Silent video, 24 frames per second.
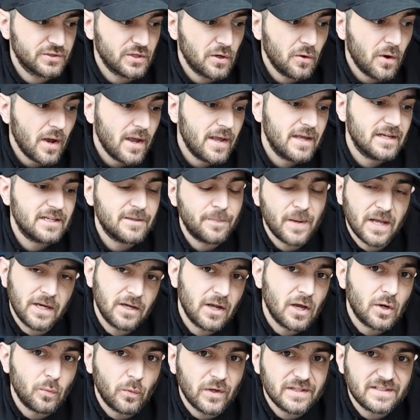So
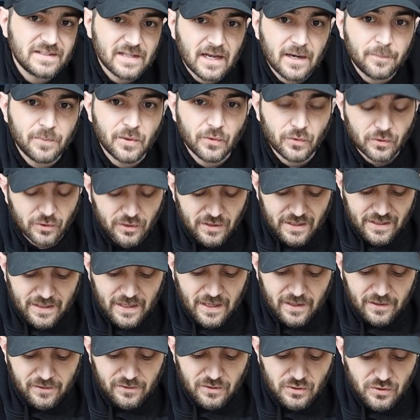depending on what setup you're looking
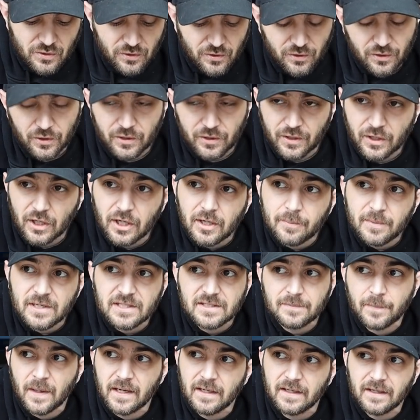at, you're going to be
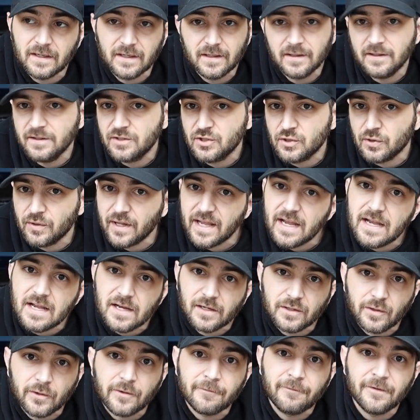spending an additional eight
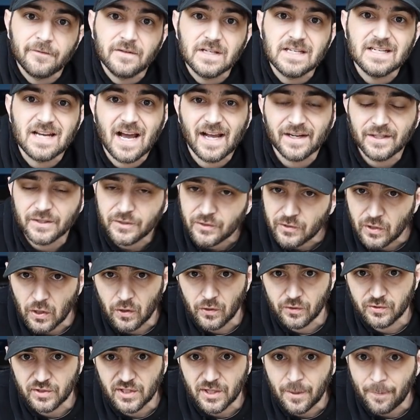hundred fifty dollars, nine hundred
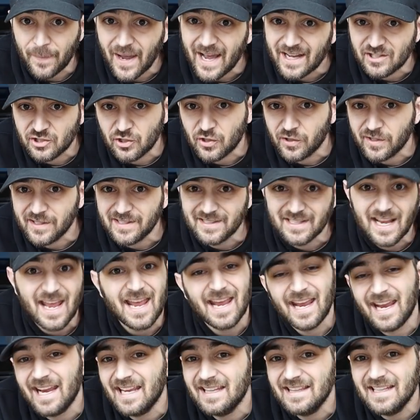dollars on a patch harness
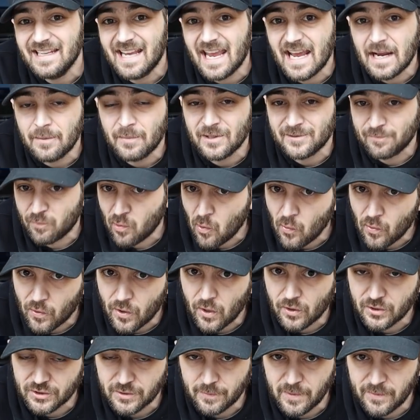and the CAN bus
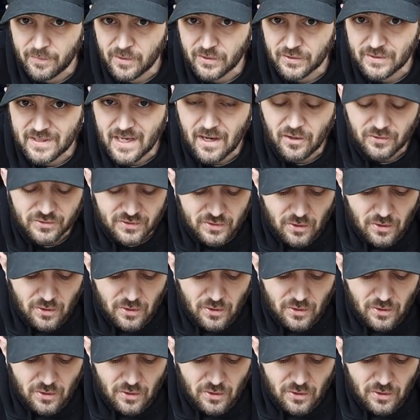protocol to be built out.